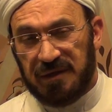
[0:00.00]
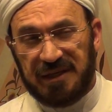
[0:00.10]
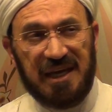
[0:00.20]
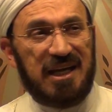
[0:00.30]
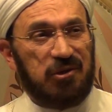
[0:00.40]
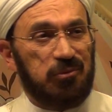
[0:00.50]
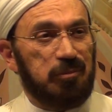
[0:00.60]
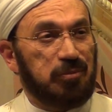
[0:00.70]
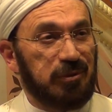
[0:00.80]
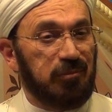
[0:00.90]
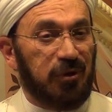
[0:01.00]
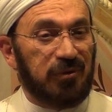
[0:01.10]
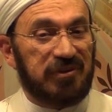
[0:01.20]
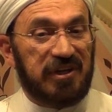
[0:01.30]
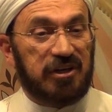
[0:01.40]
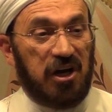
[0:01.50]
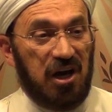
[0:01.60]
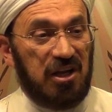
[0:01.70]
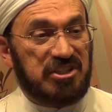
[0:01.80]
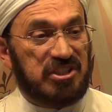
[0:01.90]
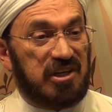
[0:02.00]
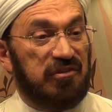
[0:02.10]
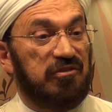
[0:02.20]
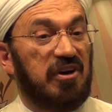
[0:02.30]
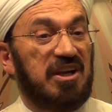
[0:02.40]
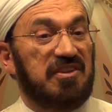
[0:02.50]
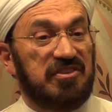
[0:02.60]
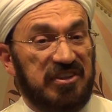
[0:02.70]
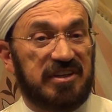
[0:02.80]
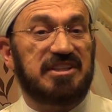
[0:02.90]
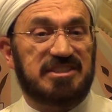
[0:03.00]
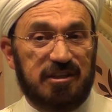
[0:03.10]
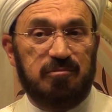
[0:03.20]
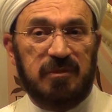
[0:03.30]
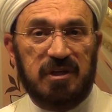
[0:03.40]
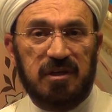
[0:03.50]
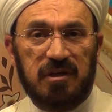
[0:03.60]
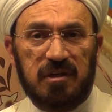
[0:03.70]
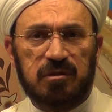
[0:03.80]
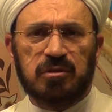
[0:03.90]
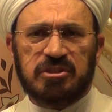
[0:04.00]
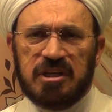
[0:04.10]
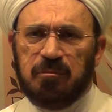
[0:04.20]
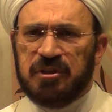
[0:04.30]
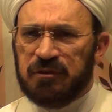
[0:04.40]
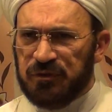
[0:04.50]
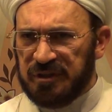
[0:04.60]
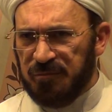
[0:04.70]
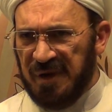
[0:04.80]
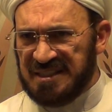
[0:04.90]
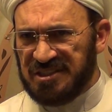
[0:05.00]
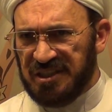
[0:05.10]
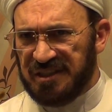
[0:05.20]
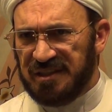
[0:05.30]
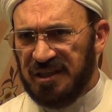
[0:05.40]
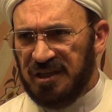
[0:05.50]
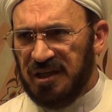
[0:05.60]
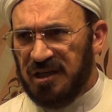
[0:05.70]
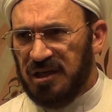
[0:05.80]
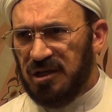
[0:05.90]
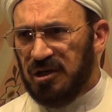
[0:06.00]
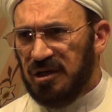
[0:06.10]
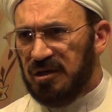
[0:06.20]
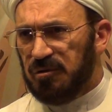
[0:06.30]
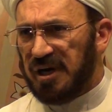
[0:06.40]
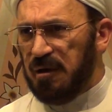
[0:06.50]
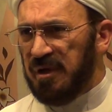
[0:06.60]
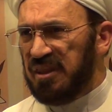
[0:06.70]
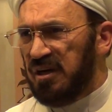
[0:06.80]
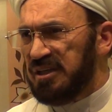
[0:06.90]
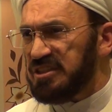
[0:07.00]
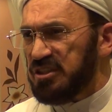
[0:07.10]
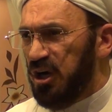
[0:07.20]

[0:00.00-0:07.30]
Can we promote the culture of volunteerism? Do something for the masjid. Ramadan is